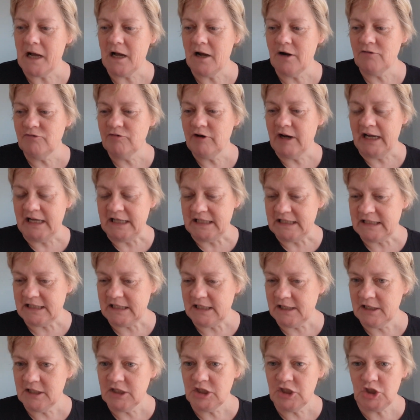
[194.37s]

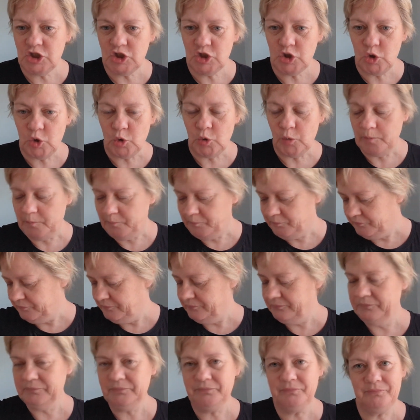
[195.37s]
Right. So,
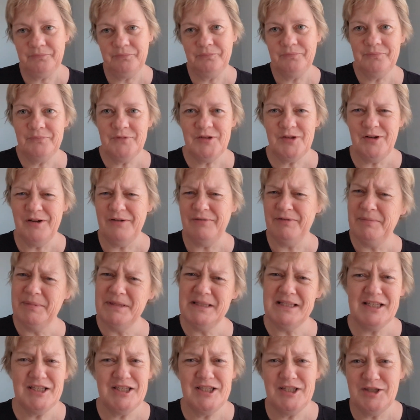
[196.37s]
sorry for
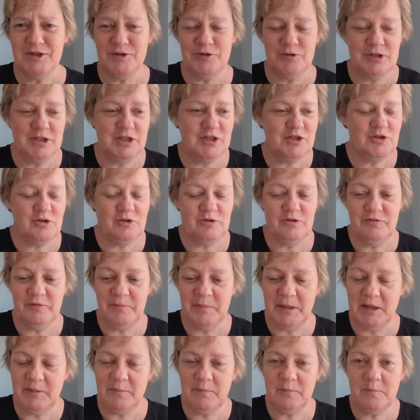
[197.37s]
this is all over me.